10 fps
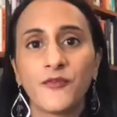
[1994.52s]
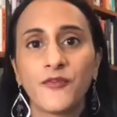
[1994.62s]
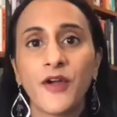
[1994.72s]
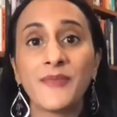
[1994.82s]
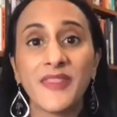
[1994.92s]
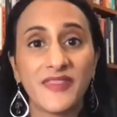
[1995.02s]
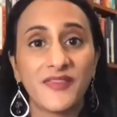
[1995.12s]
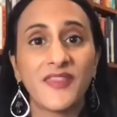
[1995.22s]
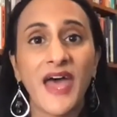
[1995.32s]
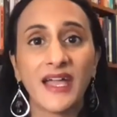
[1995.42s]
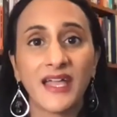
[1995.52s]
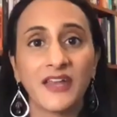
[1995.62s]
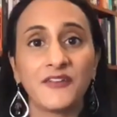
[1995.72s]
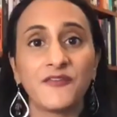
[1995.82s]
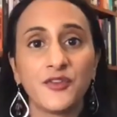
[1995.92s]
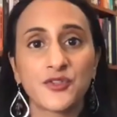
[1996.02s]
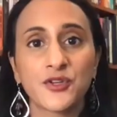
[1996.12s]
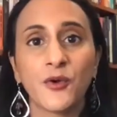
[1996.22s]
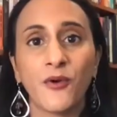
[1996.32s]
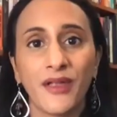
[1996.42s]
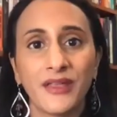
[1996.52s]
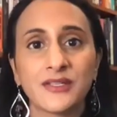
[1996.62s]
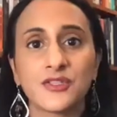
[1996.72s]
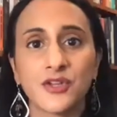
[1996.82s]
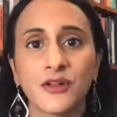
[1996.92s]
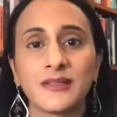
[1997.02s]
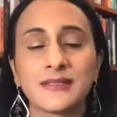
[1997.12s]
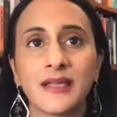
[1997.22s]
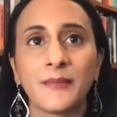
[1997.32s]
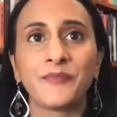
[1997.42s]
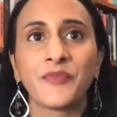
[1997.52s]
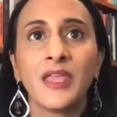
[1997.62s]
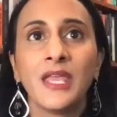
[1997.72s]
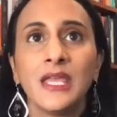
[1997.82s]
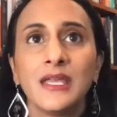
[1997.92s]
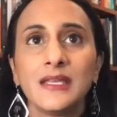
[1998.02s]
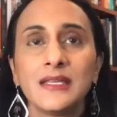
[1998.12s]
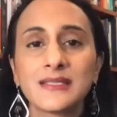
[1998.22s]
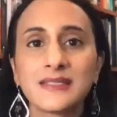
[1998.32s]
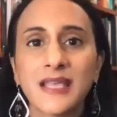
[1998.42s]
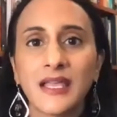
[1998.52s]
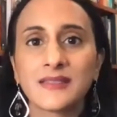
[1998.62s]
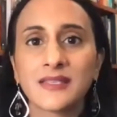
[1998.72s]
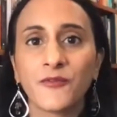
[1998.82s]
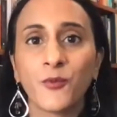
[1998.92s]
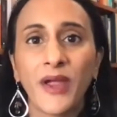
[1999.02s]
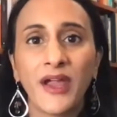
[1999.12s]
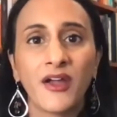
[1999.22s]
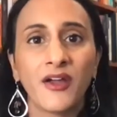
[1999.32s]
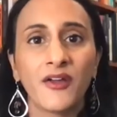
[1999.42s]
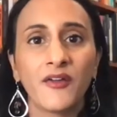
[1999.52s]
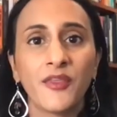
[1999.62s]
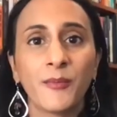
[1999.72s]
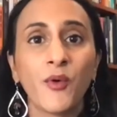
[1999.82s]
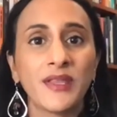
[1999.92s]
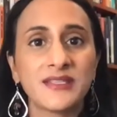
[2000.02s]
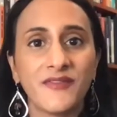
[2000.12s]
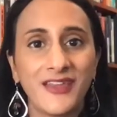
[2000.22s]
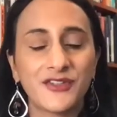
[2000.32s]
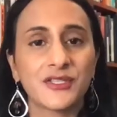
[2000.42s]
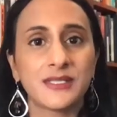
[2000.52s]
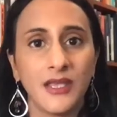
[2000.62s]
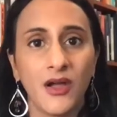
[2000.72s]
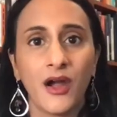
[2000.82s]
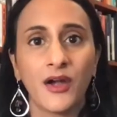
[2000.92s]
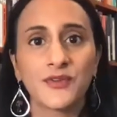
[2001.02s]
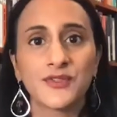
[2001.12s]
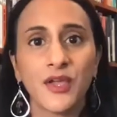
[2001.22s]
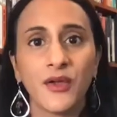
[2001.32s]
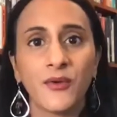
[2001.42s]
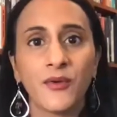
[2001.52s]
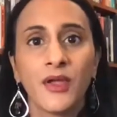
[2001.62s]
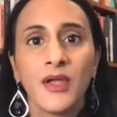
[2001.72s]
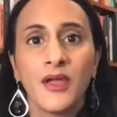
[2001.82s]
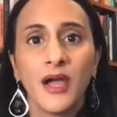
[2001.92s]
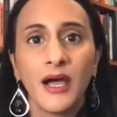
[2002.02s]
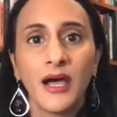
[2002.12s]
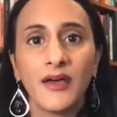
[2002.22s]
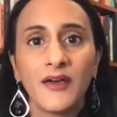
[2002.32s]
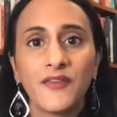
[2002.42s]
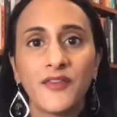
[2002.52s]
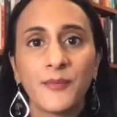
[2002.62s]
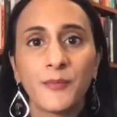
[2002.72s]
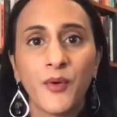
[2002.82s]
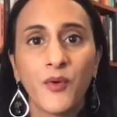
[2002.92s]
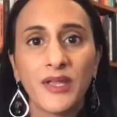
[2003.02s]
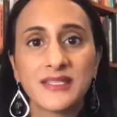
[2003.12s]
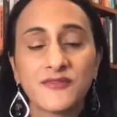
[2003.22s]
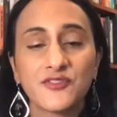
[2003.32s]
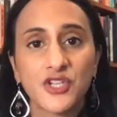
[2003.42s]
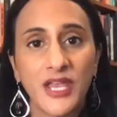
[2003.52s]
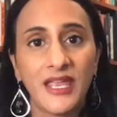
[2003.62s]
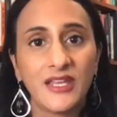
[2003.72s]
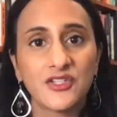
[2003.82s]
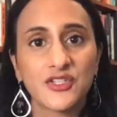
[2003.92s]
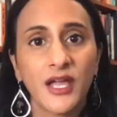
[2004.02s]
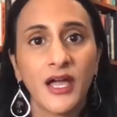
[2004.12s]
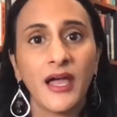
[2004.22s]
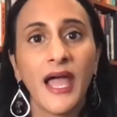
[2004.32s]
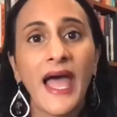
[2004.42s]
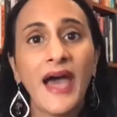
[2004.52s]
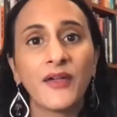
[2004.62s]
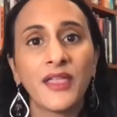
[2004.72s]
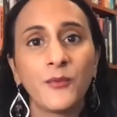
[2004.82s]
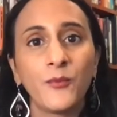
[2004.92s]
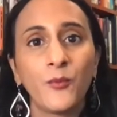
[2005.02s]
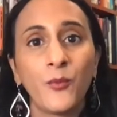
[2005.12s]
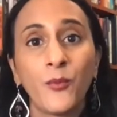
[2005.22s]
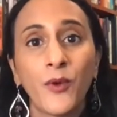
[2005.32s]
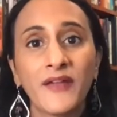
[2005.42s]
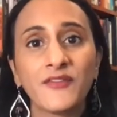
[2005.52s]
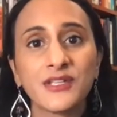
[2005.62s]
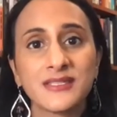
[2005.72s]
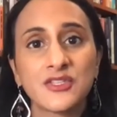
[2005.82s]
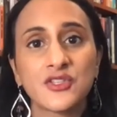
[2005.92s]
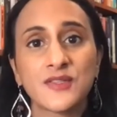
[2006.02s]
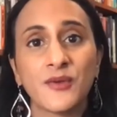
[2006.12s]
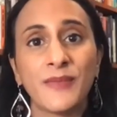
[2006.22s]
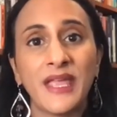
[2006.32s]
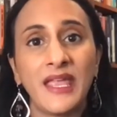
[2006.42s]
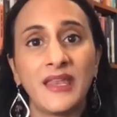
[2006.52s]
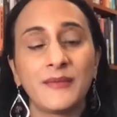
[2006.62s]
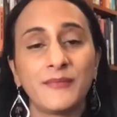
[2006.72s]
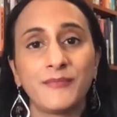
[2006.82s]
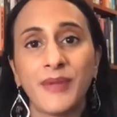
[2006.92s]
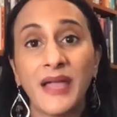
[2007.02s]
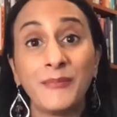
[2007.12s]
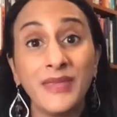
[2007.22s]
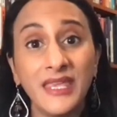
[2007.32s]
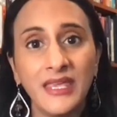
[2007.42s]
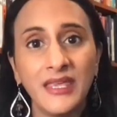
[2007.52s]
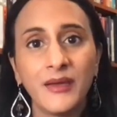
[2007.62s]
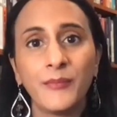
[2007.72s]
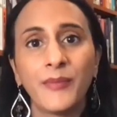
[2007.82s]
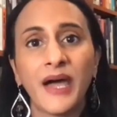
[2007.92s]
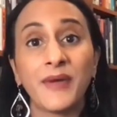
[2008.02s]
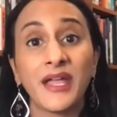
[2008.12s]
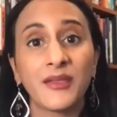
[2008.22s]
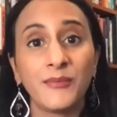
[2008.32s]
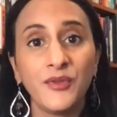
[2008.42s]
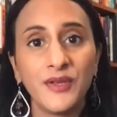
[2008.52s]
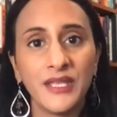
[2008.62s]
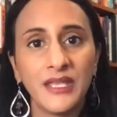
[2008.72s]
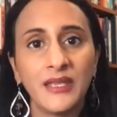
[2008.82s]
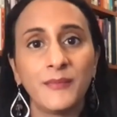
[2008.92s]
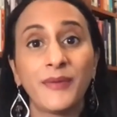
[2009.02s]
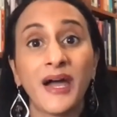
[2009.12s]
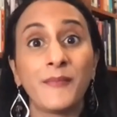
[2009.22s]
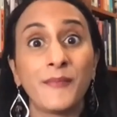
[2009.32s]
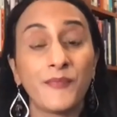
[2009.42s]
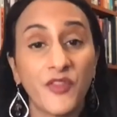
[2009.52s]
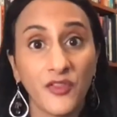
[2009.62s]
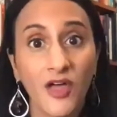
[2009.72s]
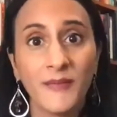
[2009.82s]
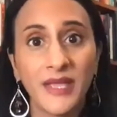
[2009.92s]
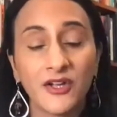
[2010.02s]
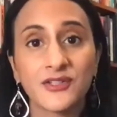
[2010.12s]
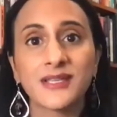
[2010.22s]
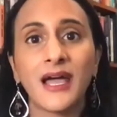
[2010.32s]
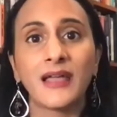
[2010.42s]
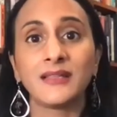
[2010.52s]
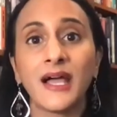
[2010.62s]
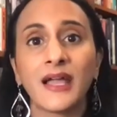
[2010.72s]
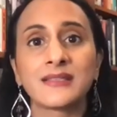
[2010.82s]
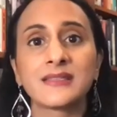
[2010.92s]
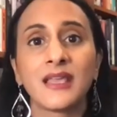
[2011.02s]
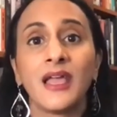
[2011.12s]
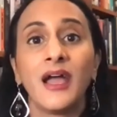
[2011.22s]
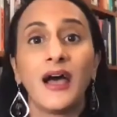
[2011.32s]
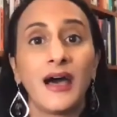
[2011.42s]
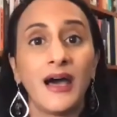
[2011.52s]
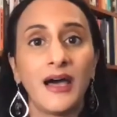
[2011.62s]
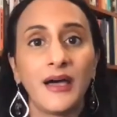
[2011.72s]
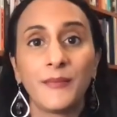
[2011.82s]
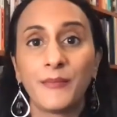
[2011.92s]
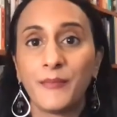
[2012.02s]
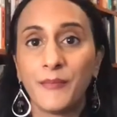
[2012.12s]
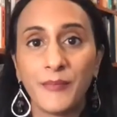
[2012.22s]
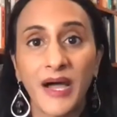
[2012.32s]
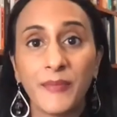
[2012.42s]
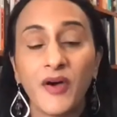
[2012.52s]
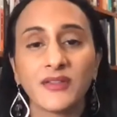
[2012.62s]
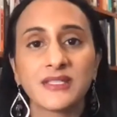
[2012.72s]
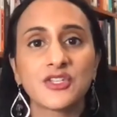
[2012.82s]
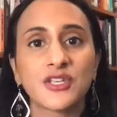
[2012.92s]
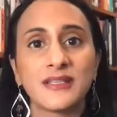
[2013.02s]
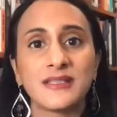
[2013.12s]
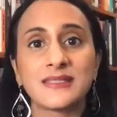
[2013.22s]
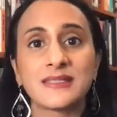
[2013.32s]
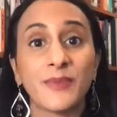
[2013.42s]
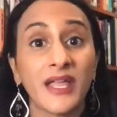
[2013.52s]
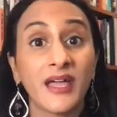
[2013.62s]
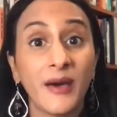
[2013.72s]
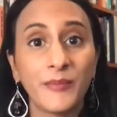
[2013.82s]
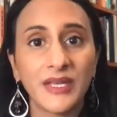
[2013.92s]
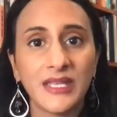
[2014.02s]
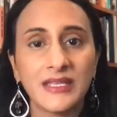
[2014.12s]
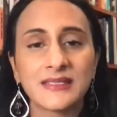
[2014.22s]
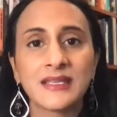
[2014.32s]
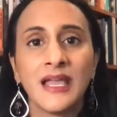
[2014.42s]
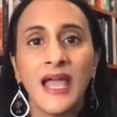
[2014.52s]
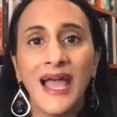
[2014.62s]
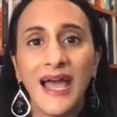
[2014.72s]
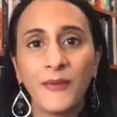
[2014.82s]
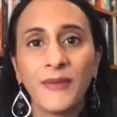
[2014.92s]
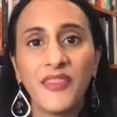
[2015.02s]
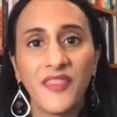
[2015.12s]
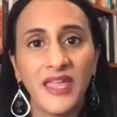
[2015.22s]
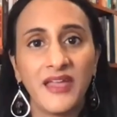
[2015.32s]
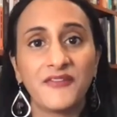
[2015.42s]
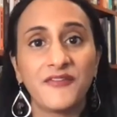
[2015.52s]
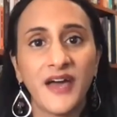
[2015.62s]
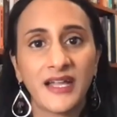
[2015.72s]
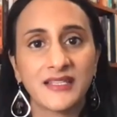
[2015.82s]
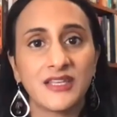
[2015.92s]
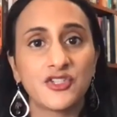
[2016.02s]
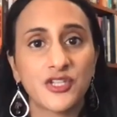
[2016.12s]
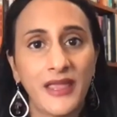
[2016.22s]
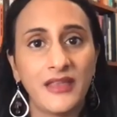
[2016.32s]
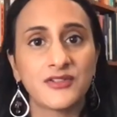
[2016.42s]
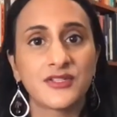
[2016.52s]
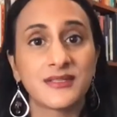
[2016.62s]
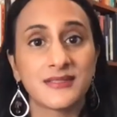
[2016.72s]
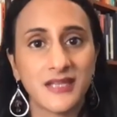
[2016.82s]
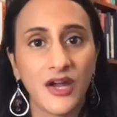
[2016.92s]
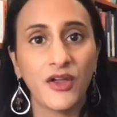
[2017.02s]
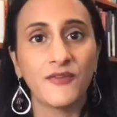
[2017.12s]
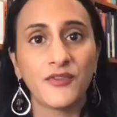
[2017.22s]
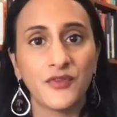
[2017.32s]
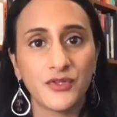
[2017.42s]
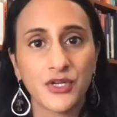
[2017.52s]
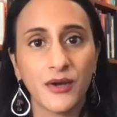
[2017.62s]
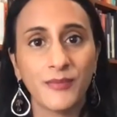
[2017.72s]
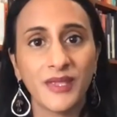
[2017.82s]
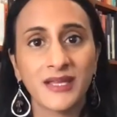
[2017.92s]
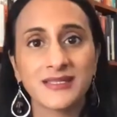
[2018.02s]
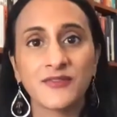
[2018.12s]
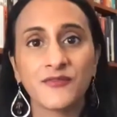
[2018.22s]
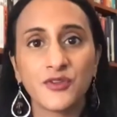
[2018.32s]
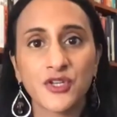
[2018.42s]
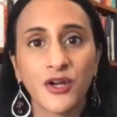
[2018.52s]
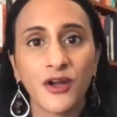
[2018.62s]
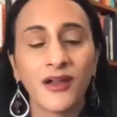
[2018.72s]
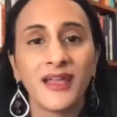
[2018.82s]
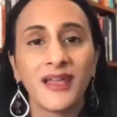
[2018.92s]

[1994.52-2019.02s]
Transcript: from that kind of future-oriented journalism is a sense of where the points of agency are. So uh, the points of change. Uh, how can whatever decisions are made by me, by my community, by the lawmakers I elect, uh, by politicians, by companies, how might they affect and change the scenario of the future? Because the future,